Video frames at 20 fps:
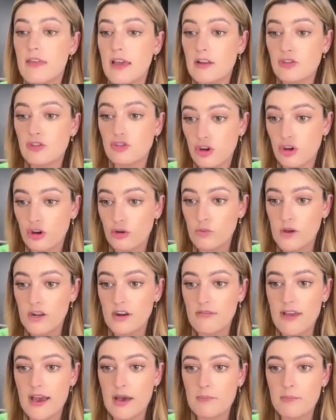they do one
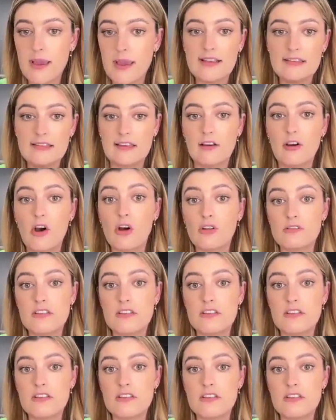of our basic
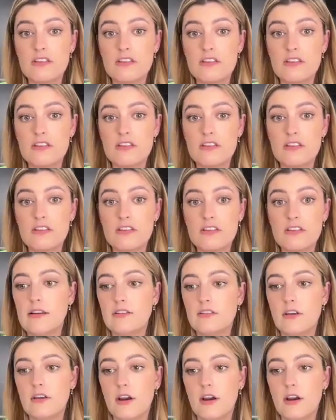contact inquiries.